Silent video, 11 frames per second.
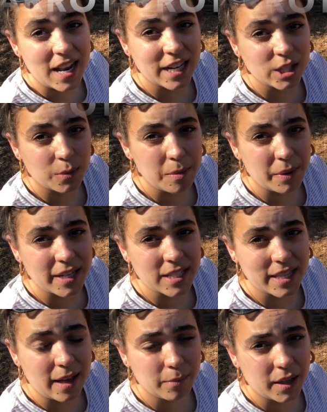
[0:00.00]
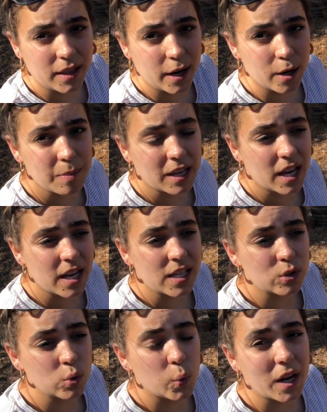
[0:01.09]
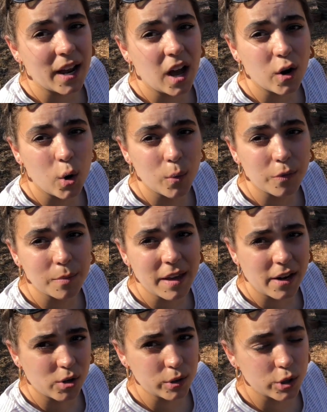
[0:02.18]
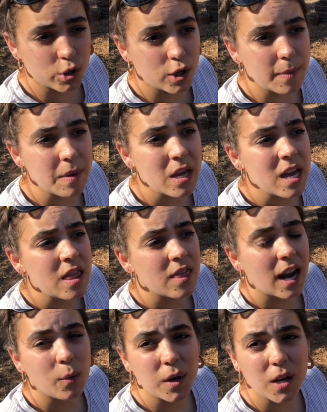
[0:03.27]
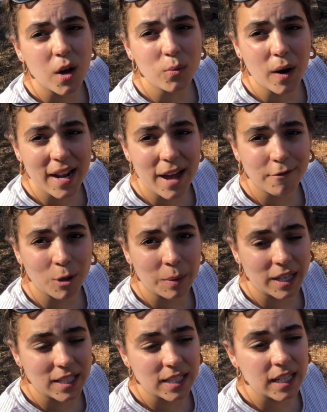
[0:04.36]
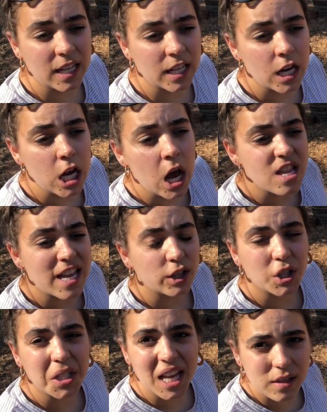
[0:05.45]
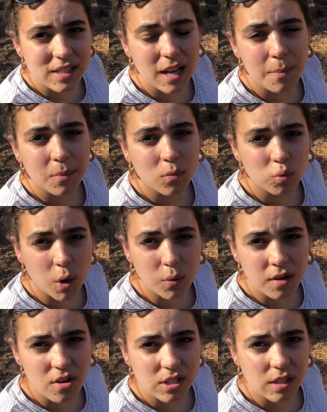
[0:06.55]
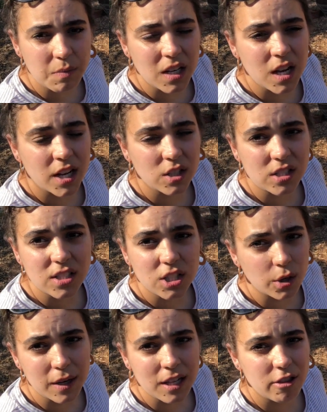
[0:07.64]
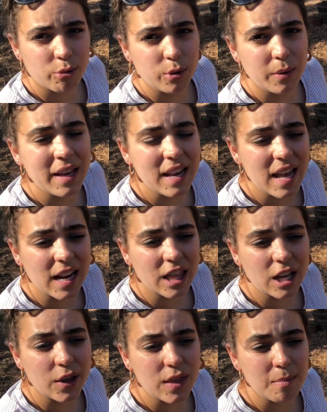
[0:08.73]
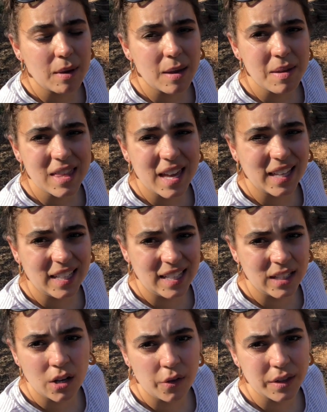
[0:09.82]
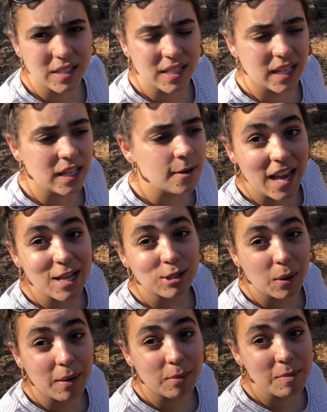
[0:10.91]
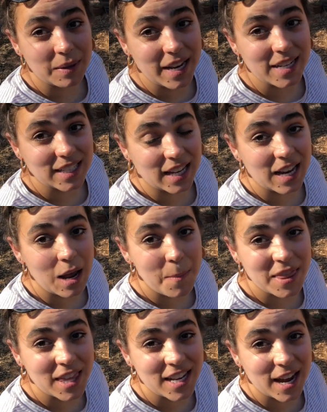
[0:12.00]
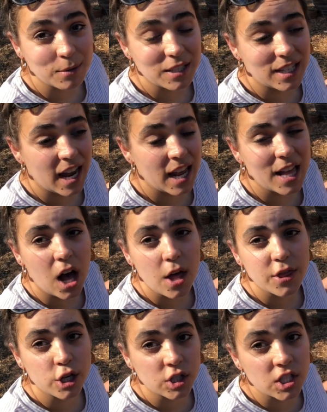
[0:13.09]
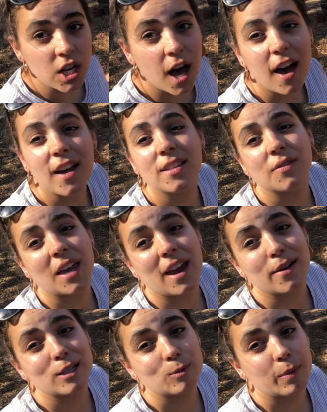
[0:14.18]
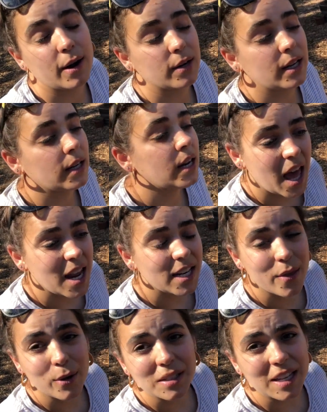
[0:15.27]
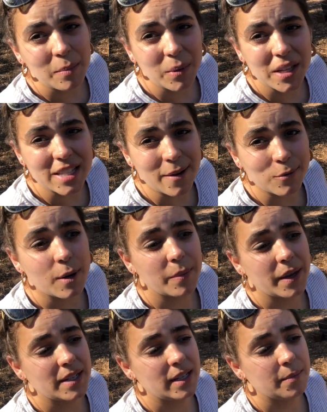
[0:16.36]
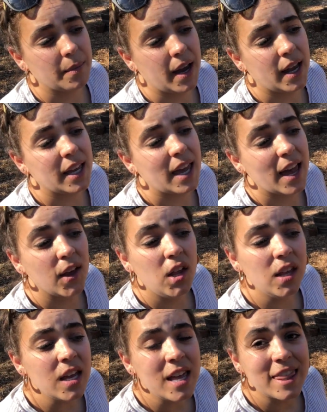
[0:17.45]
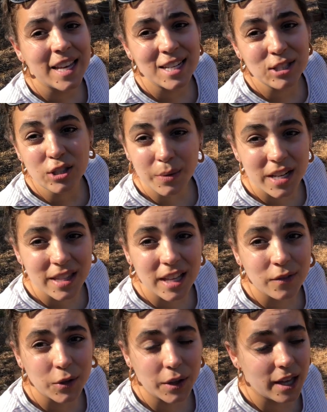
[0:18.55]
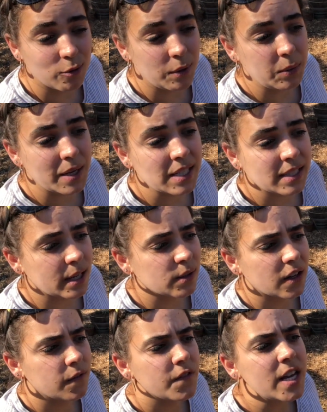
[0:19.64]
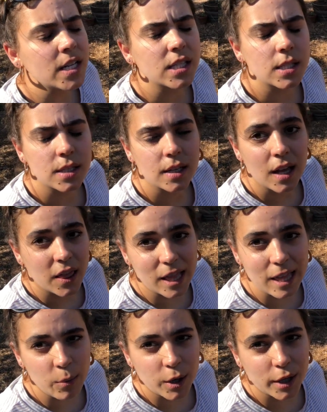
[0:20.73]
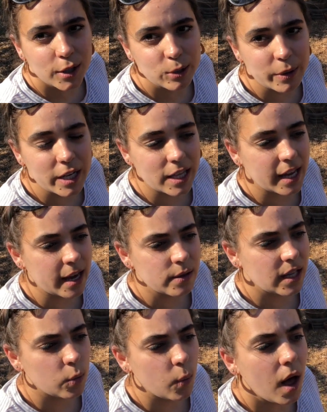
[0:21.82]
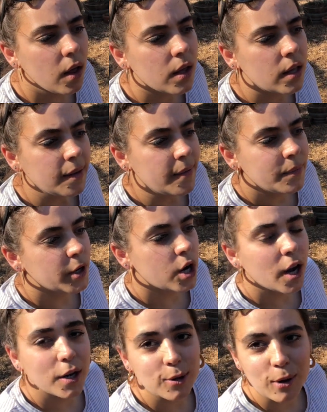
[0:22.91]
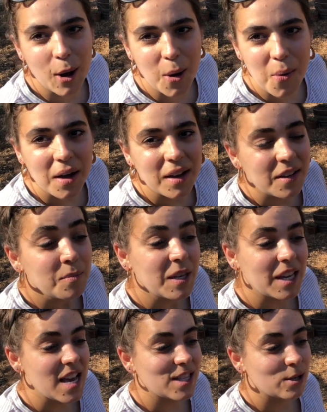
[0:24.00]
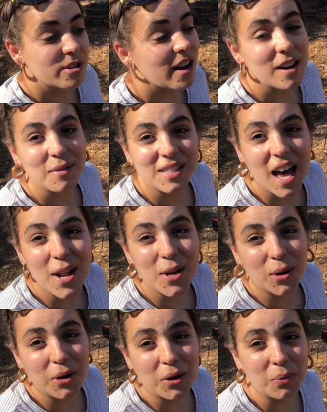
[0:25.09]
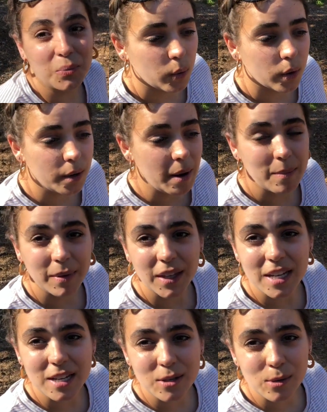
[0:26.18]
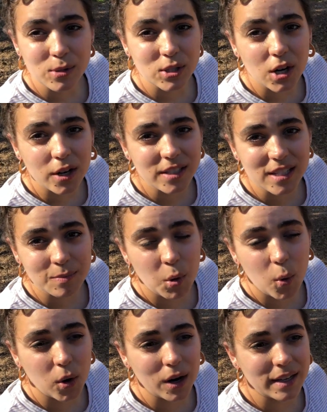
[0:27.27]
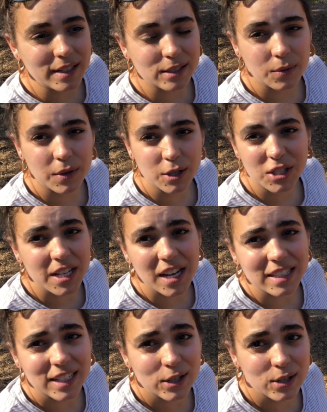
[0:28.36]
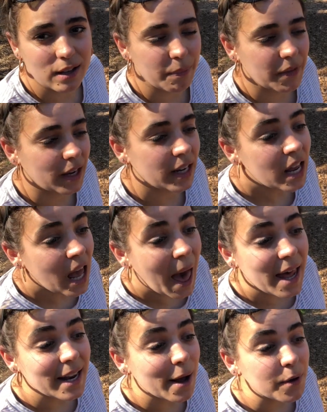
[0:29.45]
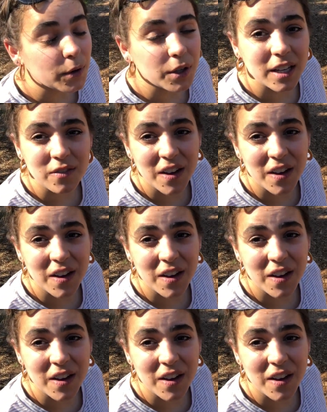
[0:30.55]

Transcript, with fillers: actually replanted that bed there because when I got home from that girls trip that I went on right after planting it, it looked like some rodent or something had scurried through it and I thought that maybe they had eaten all the seed. And so I replanted it, but then now today there's tons of carrots sprouting. And another example is after I planted my kale, they didn't do anything for like three weeks and I was convinced that they weren't gonna do anything. I was like, well, they're not gonna grow because there's not enough sun or, or my ability to do starts is poor and so they're stunted or something. And now they're looking